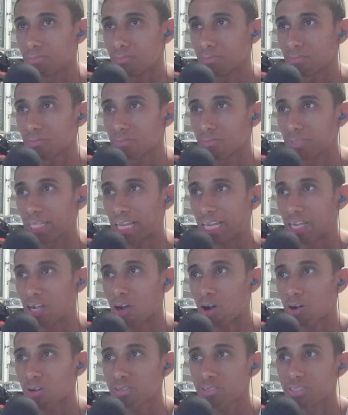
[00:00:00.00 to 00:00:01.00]
that
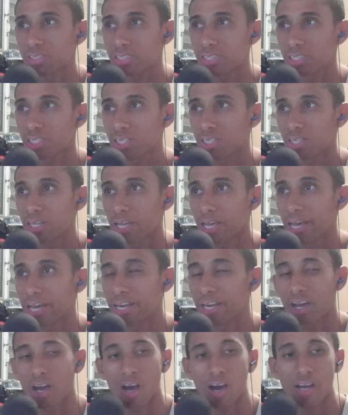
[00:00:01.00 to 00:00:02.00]
calls an
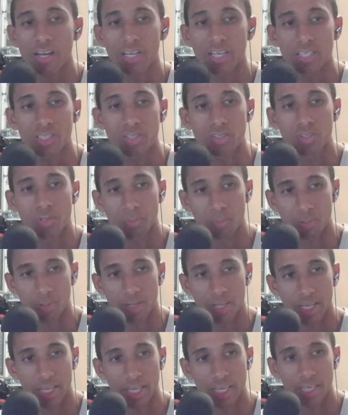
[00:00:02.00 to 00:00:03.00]
audience to
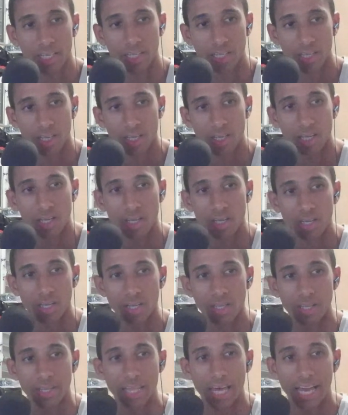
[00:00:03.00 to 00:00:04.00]
play
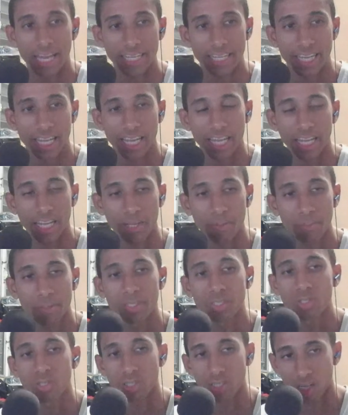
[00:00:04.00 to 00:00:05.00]
that game in
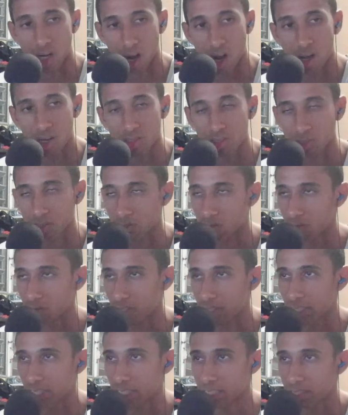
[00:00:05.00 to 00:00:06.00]
your console, and
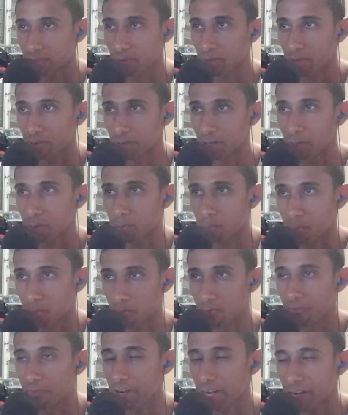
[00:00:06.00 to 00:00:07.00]
that's very
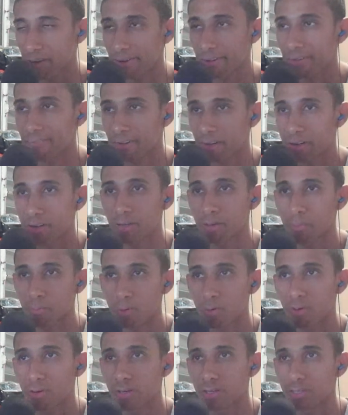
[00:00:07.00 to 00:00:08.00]
very
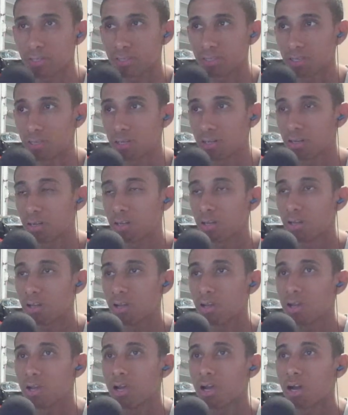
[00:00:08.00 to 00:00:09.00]
important.
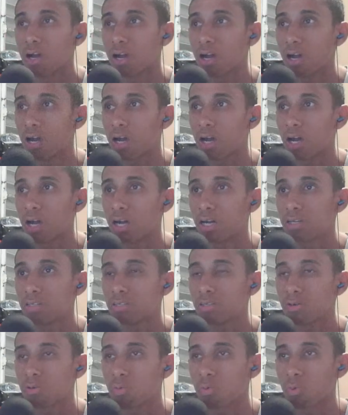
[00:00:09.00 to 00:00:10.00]

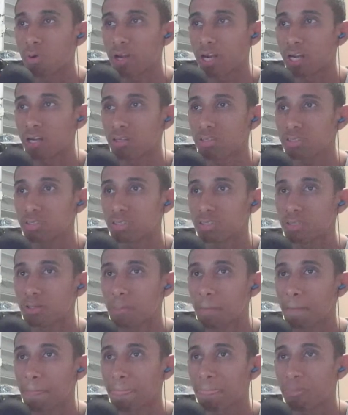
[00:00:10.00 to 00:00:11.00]
What else?
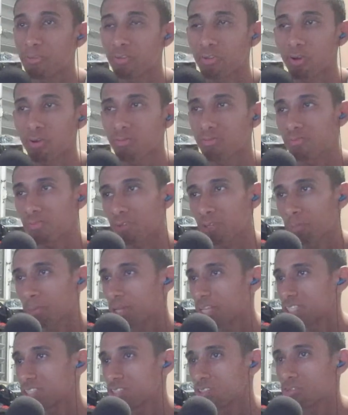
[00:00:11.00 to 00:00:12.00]
So for the
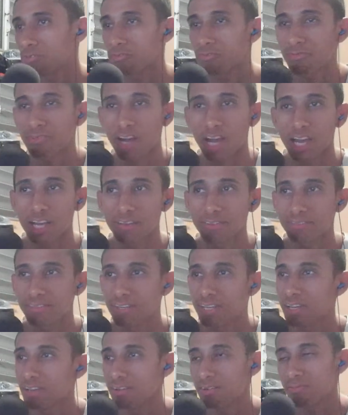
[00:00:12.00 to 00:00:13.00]
PlayStation 5,
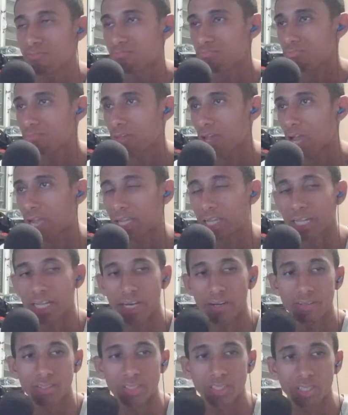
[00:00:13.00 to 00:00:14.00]
I can
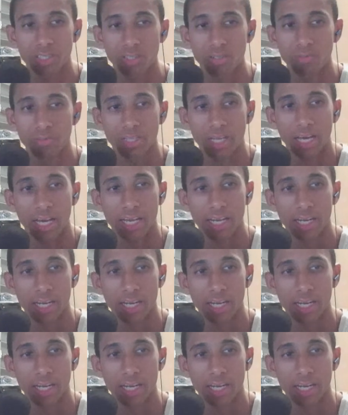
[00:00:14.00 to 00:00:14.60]
guarantee you that